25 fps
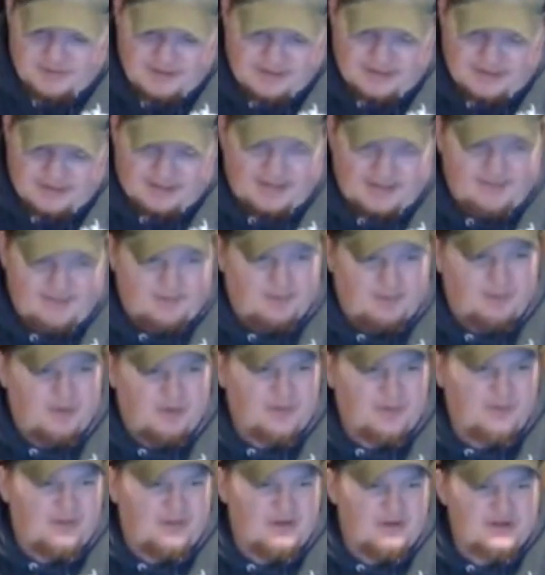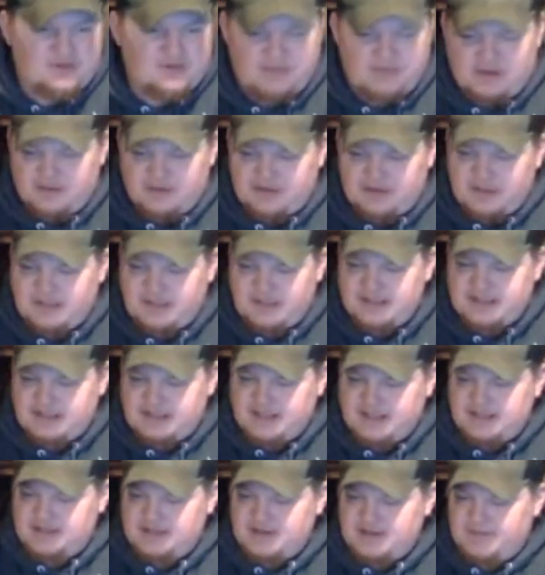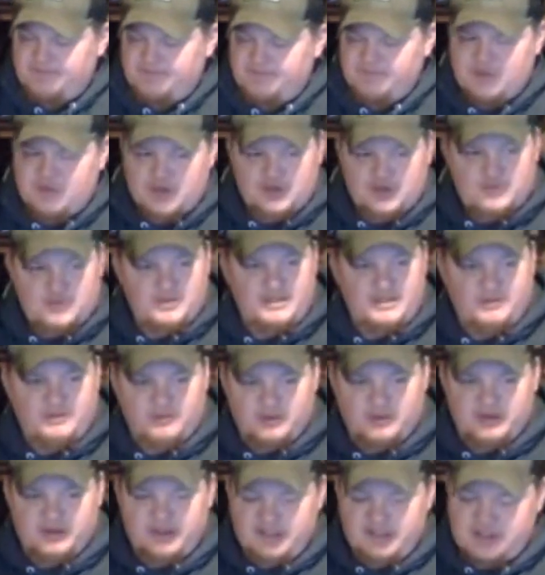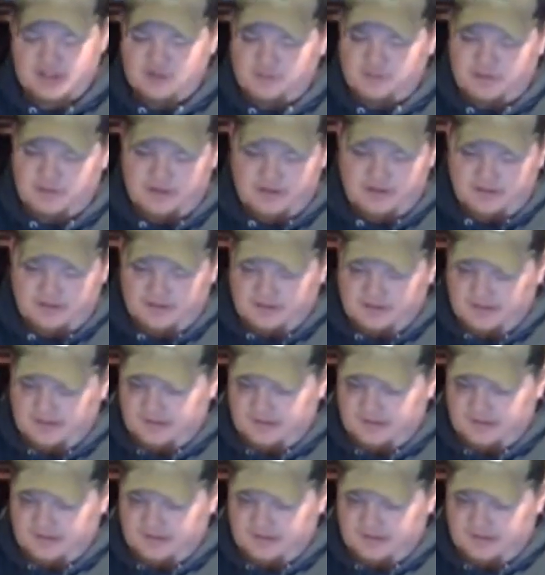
Yeah, kind of a burnt marshmallow kind of taste. Sweet, really sweet.